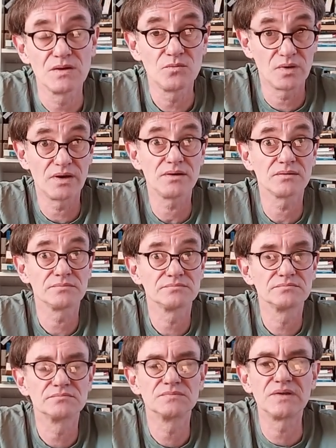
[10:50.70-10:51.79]
Well,
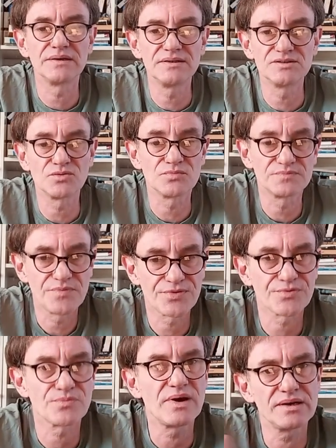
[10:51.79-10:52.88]
that is the
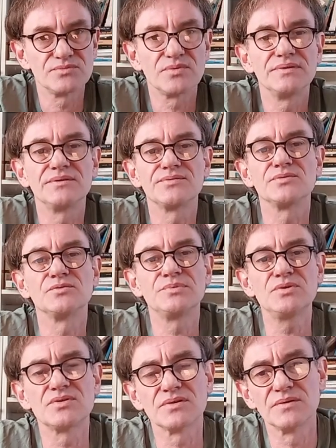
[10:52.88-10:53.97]
thread running through the
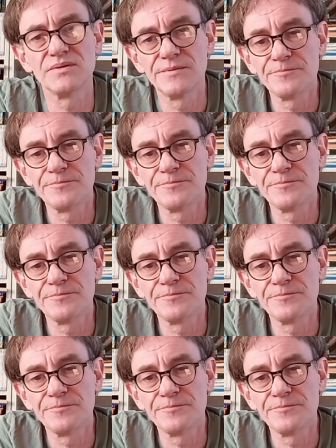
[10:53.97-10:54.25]
book.